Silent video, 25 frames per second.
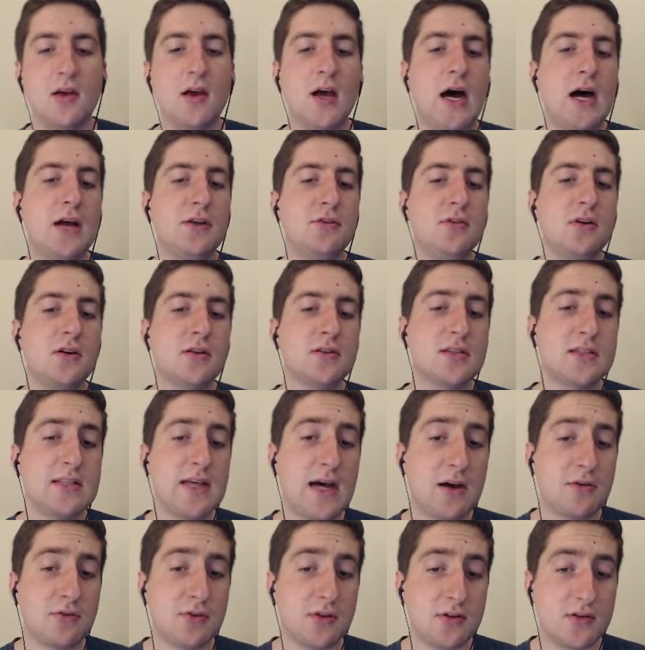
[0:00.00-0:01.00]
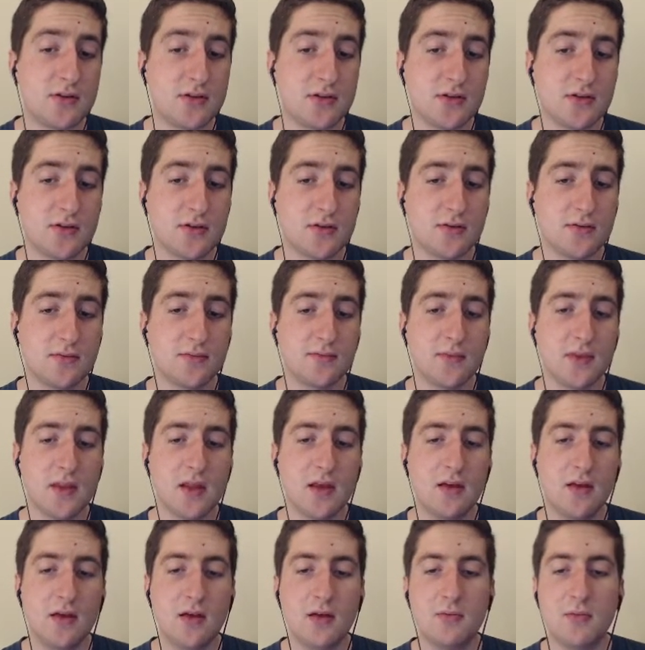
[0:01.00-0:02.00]
I do not doubt it,
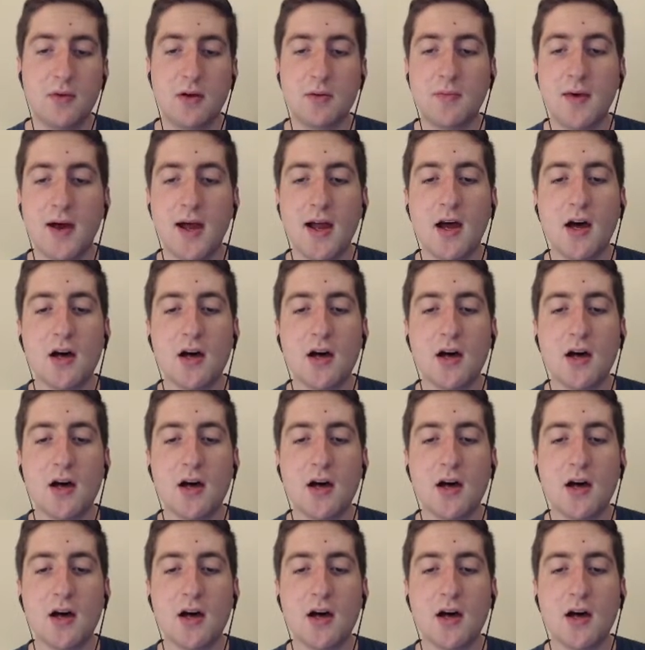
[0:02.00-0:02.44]
but my